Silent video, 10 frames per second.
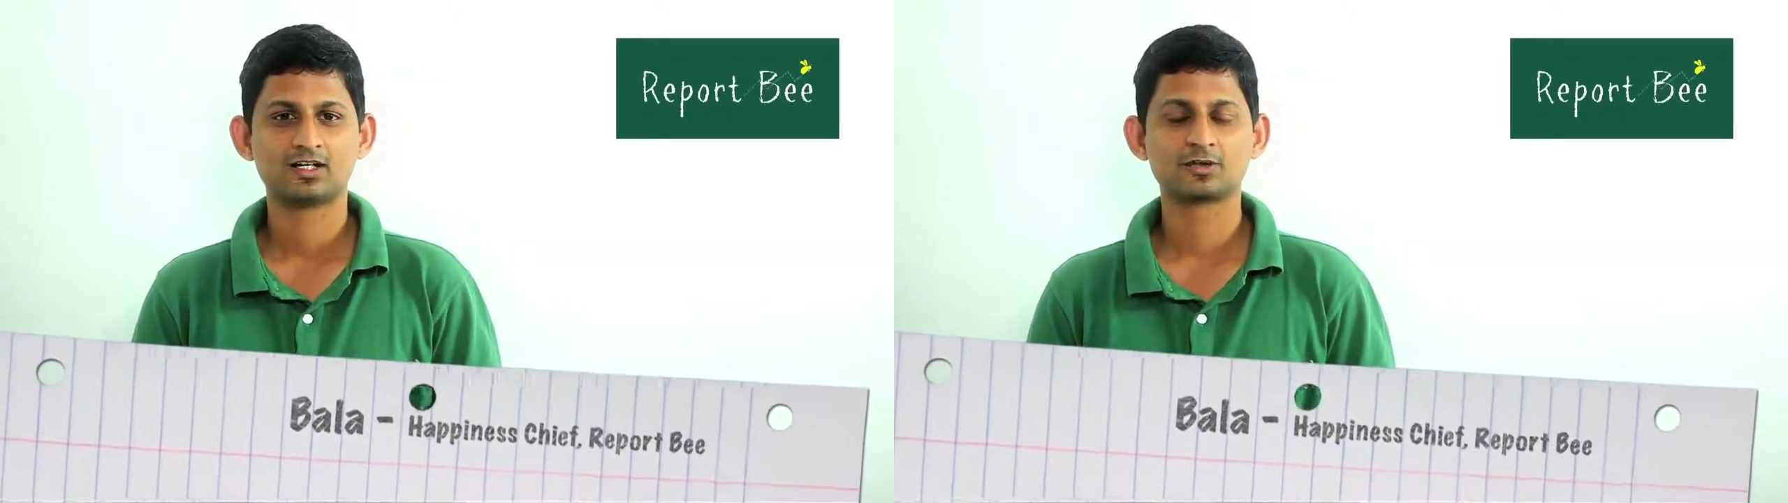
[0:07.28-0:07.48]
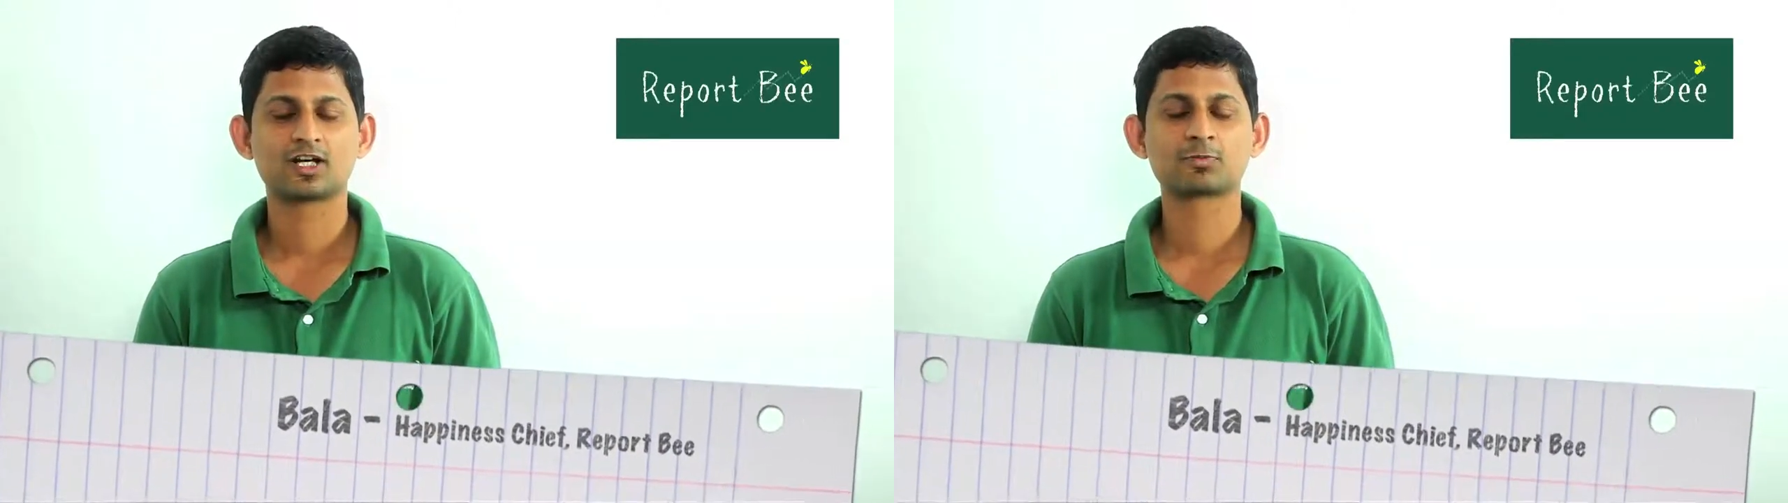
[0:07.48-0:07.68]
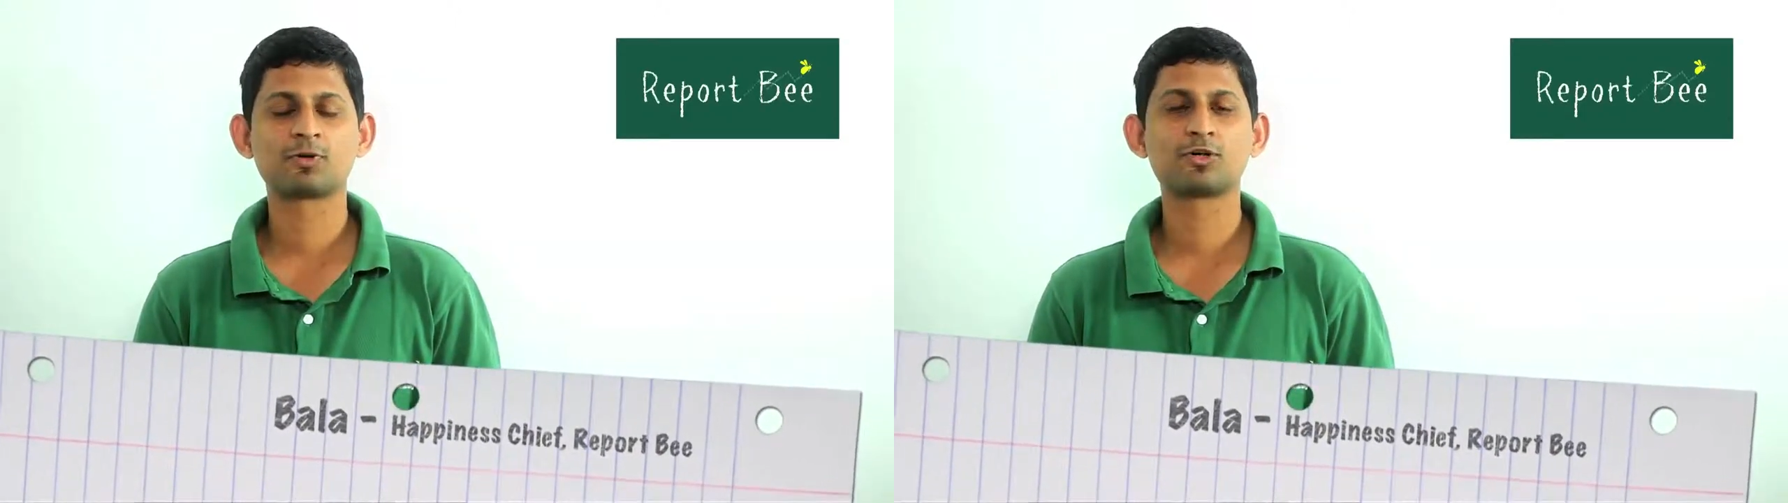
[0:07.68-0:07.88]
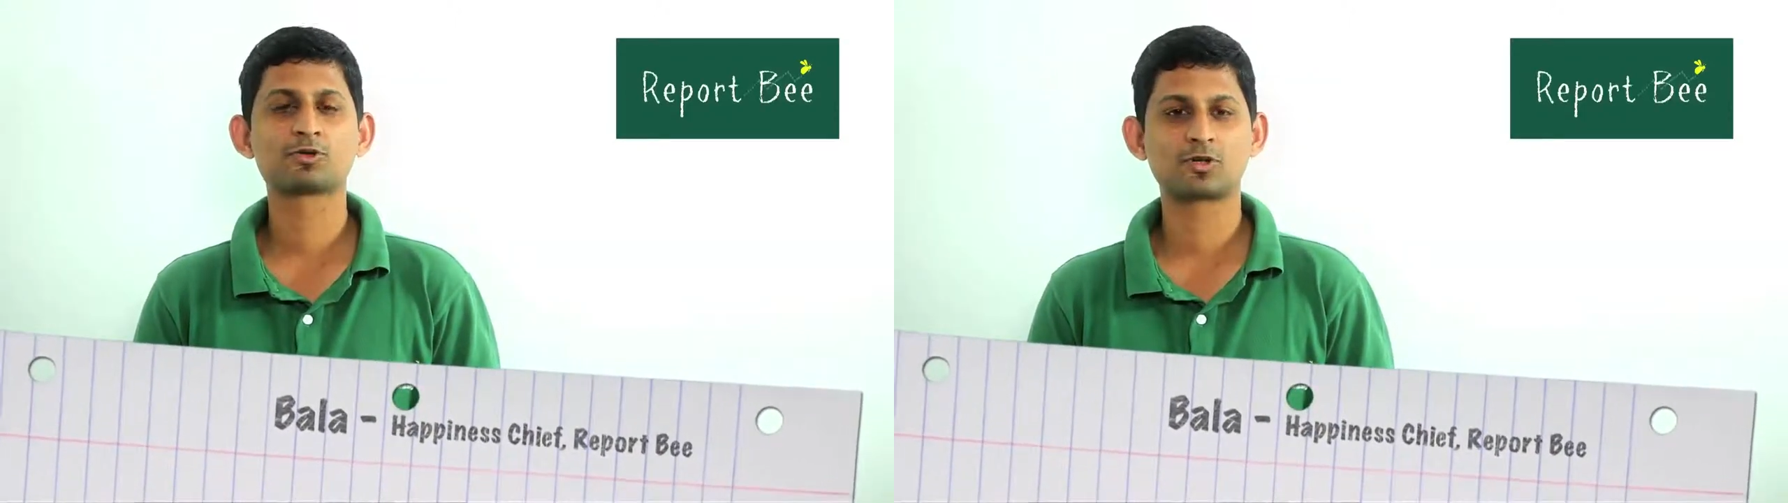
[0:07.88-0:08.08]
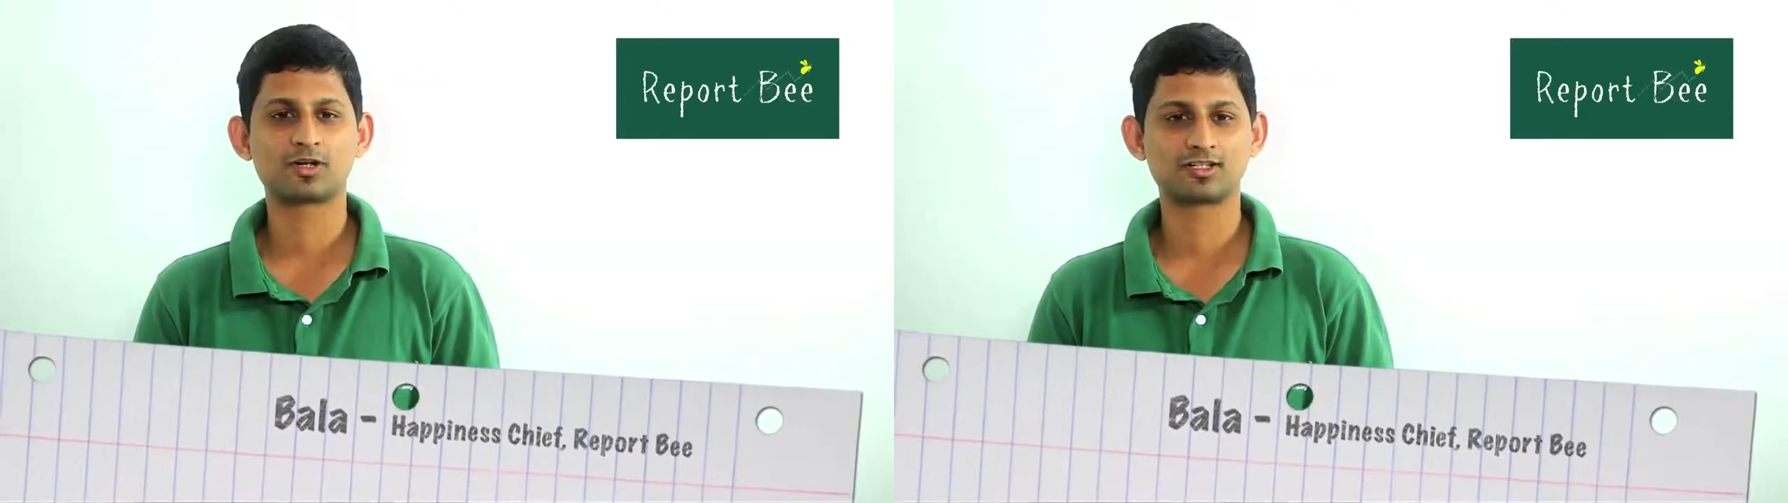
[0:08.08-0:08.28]
To explain you
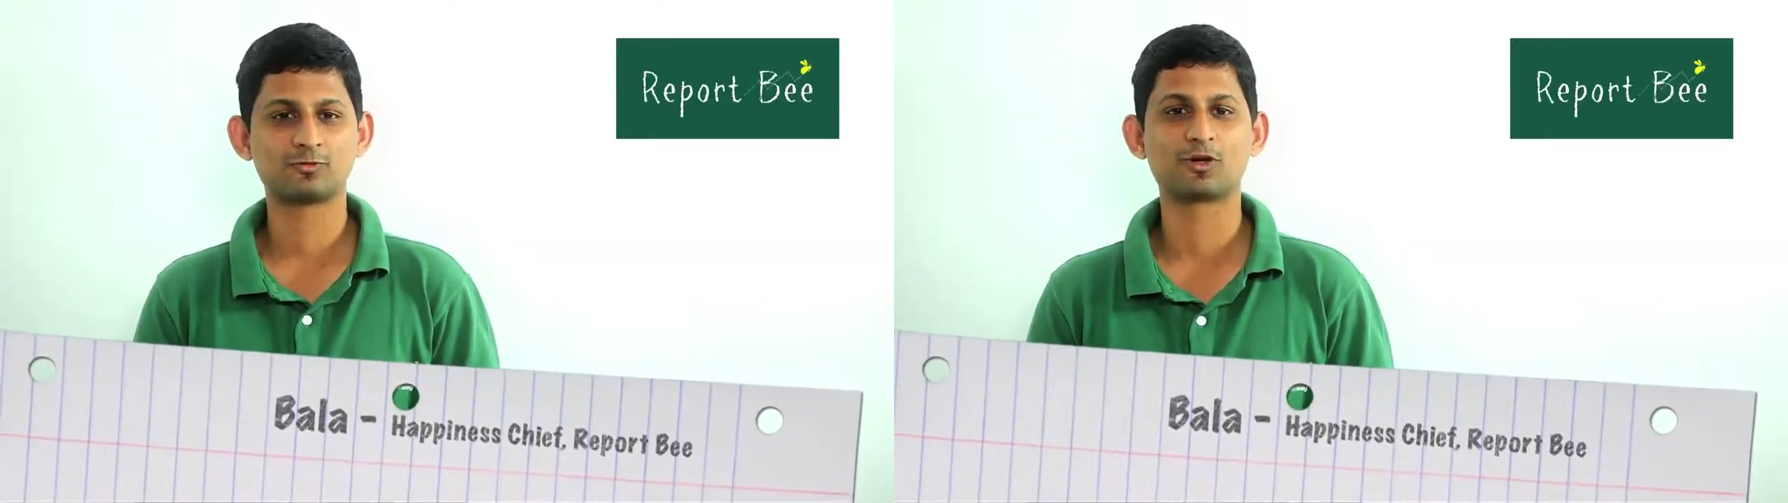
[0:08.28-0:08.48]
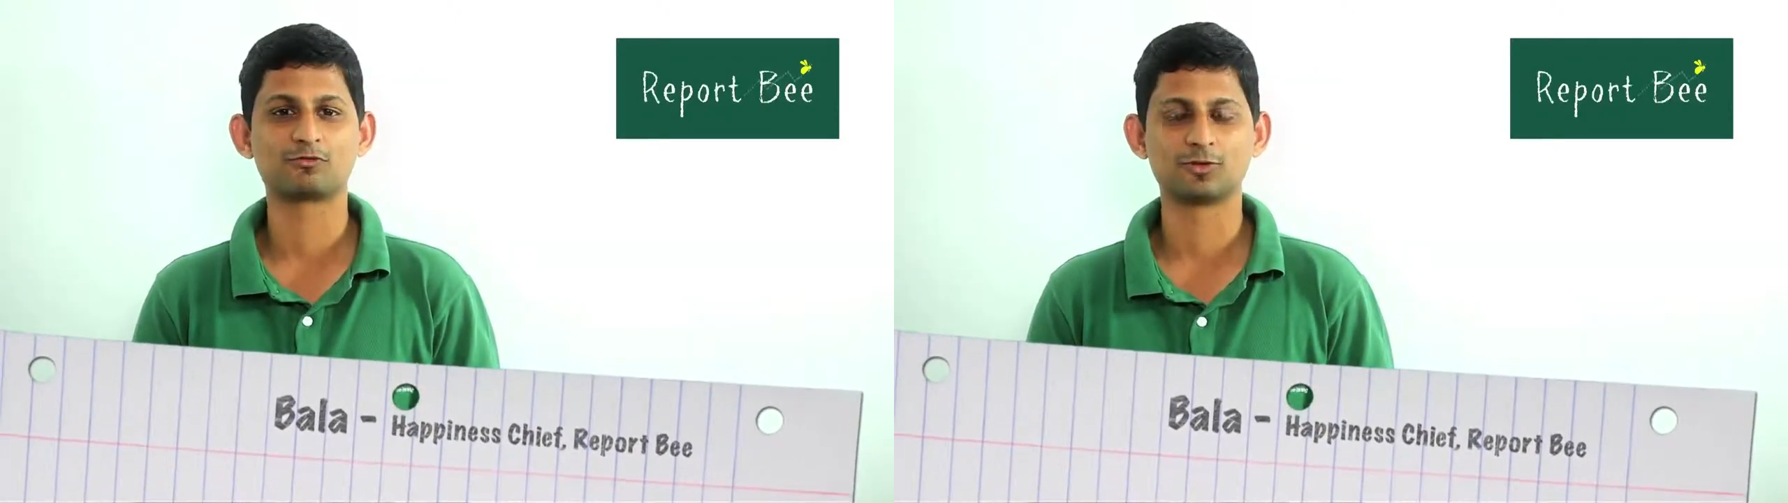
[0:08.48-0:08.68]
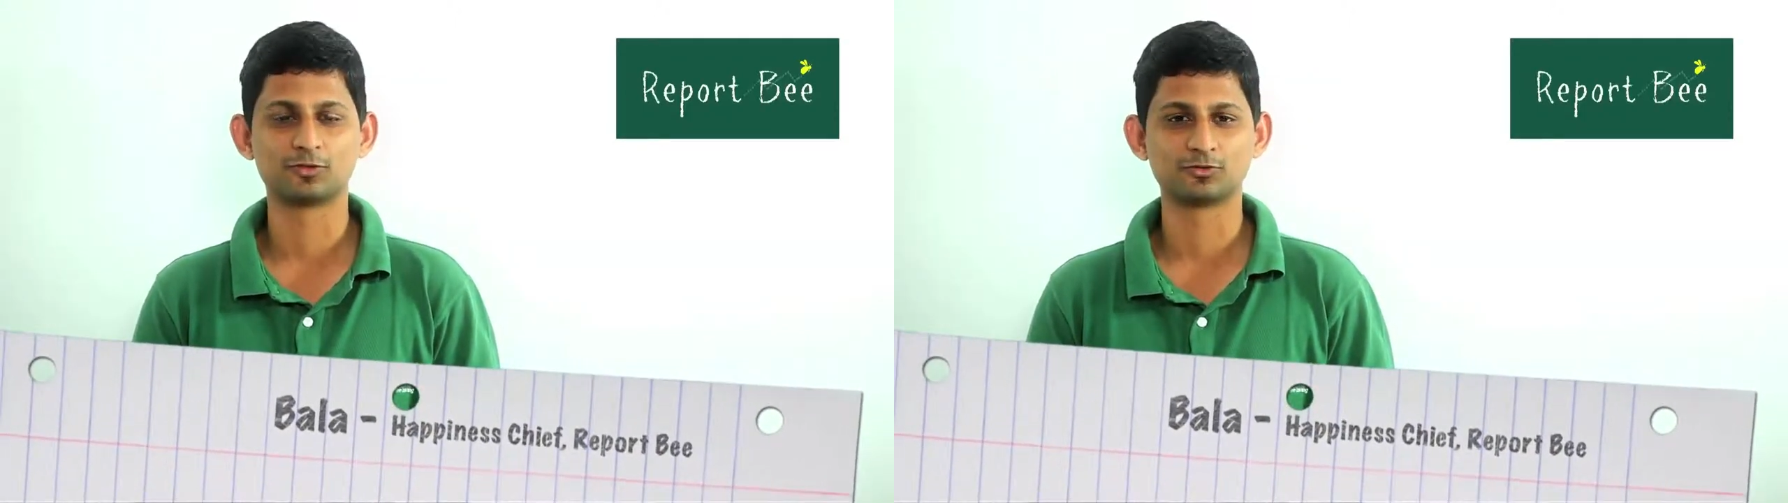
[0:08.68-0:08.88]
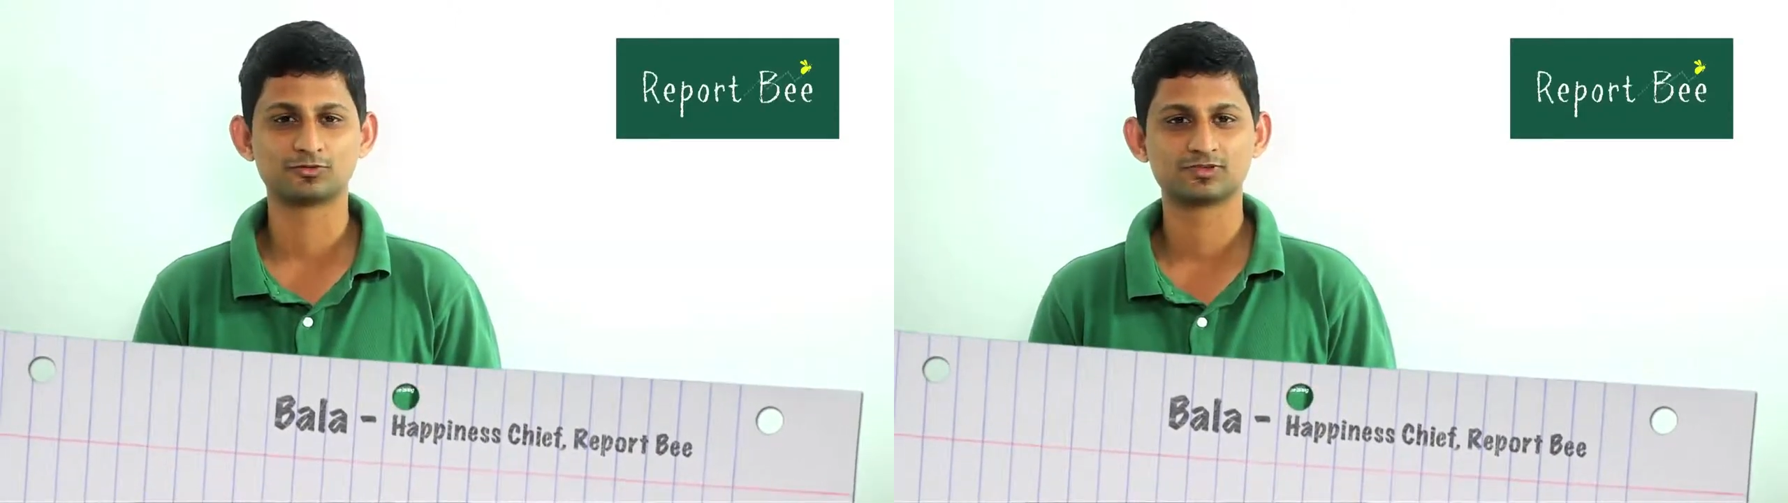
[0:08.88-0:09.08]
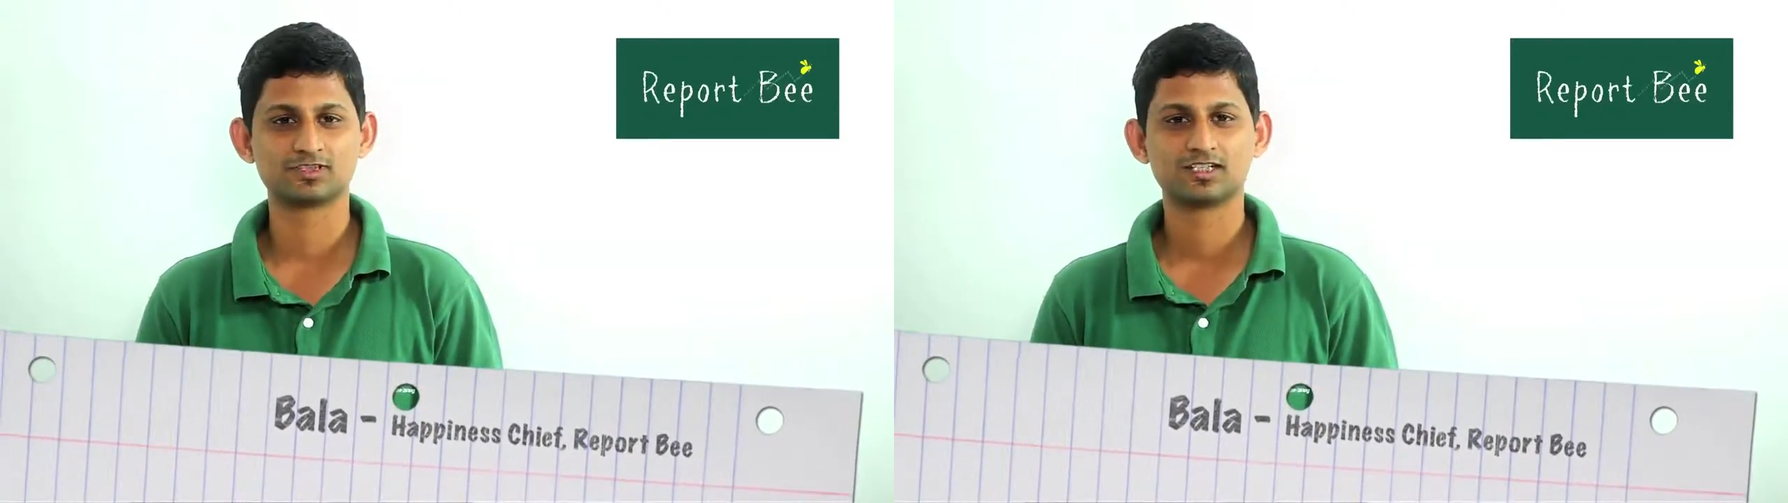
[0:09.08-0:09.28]
shortly what we do,